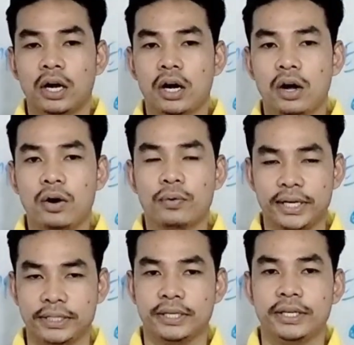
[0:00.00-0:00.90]

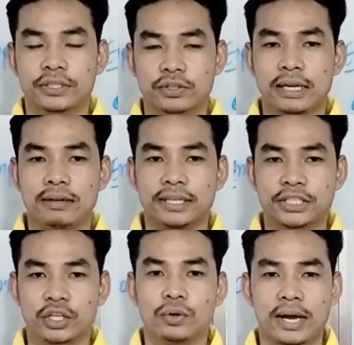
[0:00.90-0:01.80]
Alright, so now
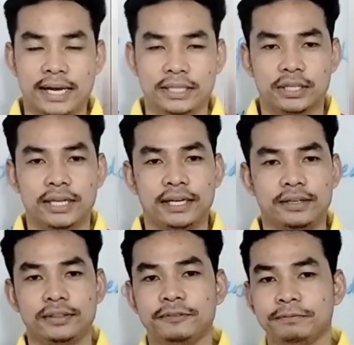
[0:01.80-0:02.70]
let's go ahead
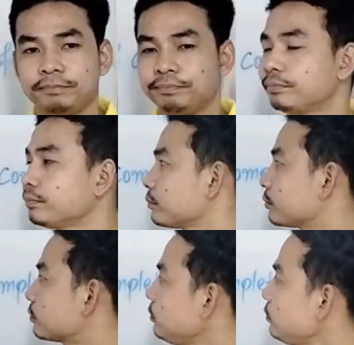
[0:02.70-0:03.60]
together.
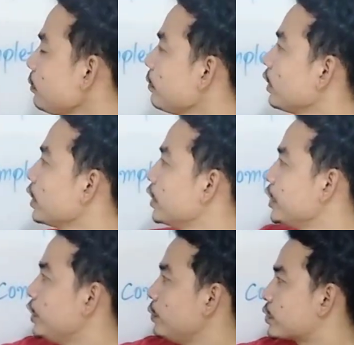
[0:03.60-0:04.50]

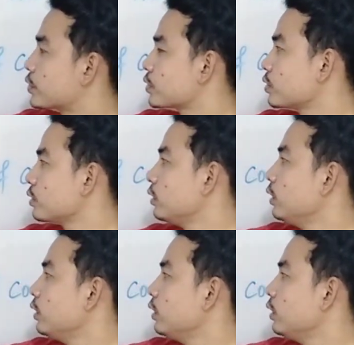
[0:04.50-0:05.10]
Use.